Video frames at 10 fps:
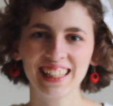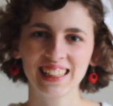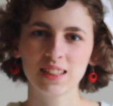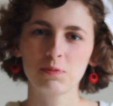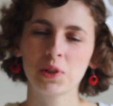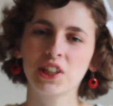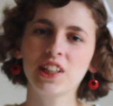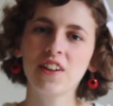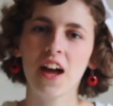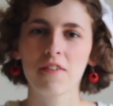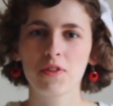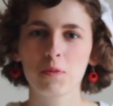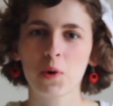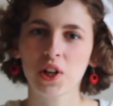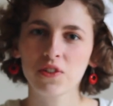this is Brigid of the
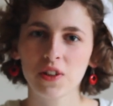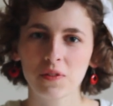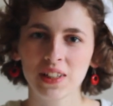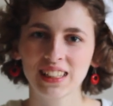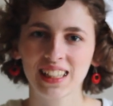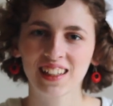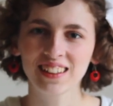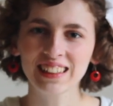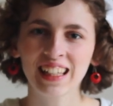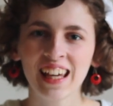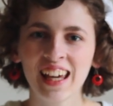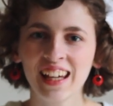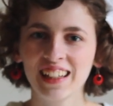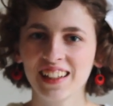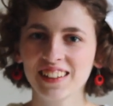Boyer Family Singers,
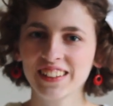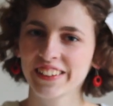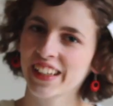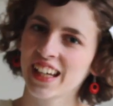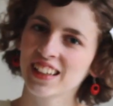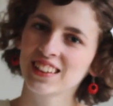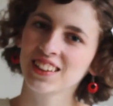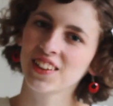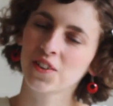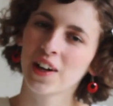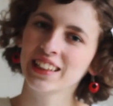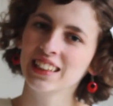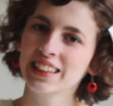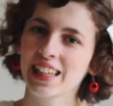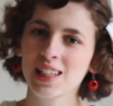here to answer the
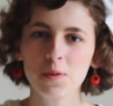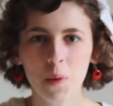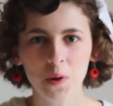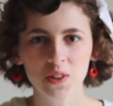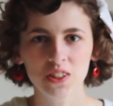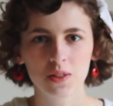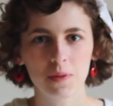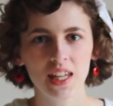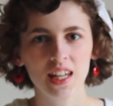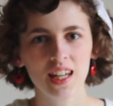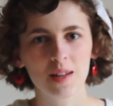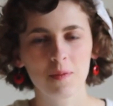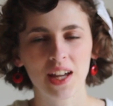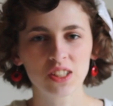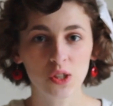questions that you posed to me in
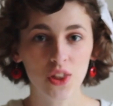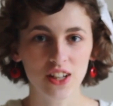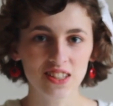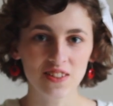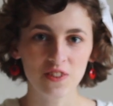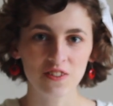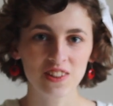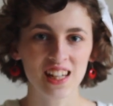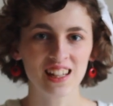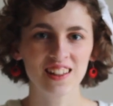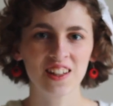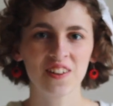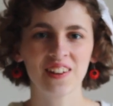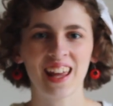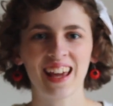my 2015
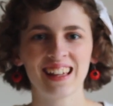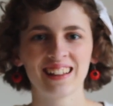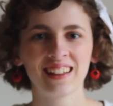Q&A.